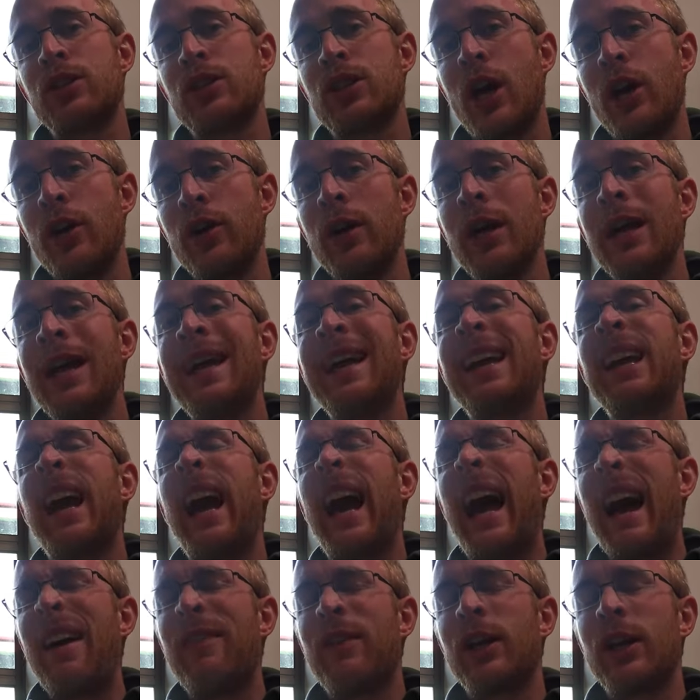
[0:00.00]
So
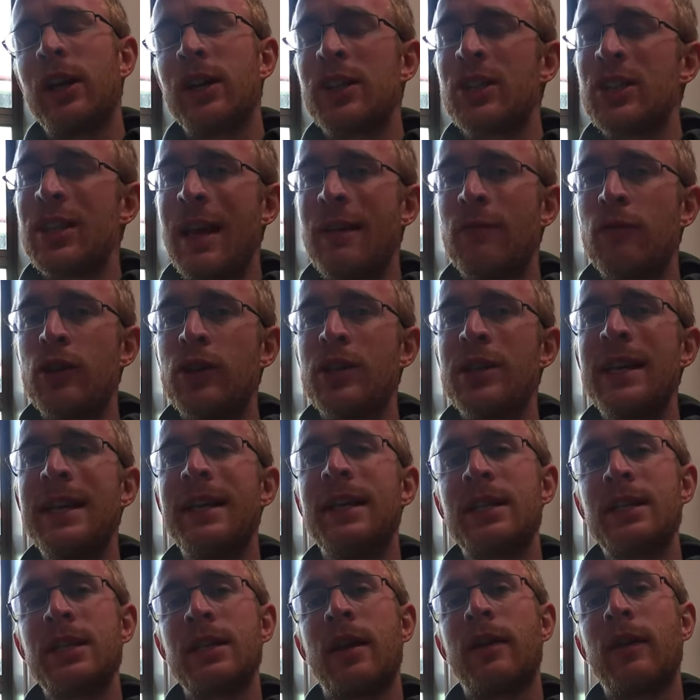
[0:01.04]
having a set
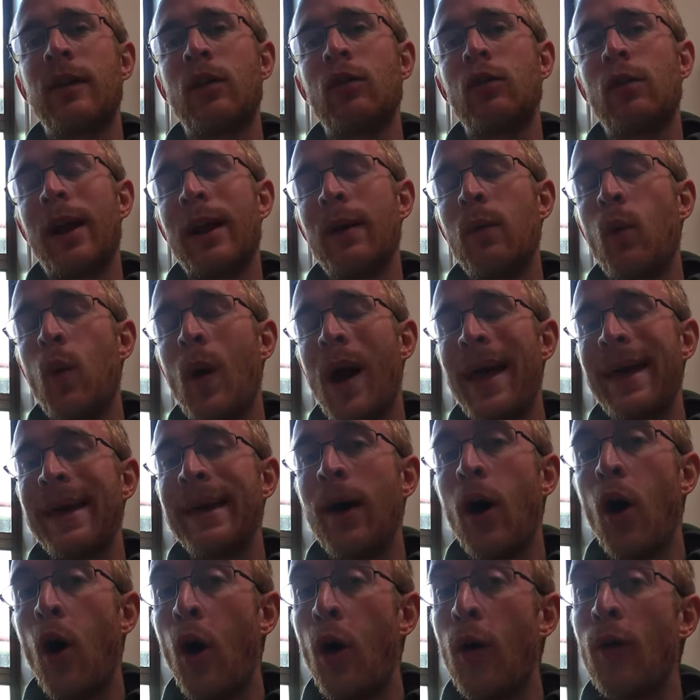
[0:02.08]
routine is another great
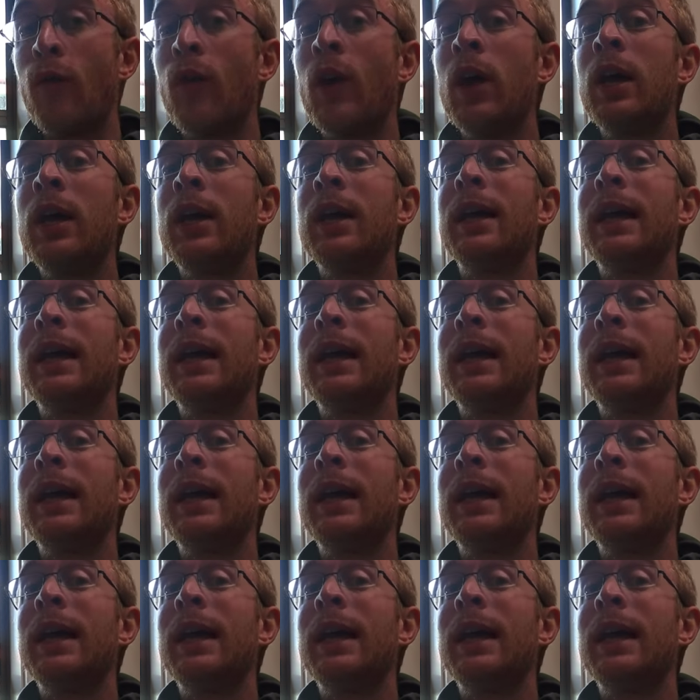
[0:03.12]
way of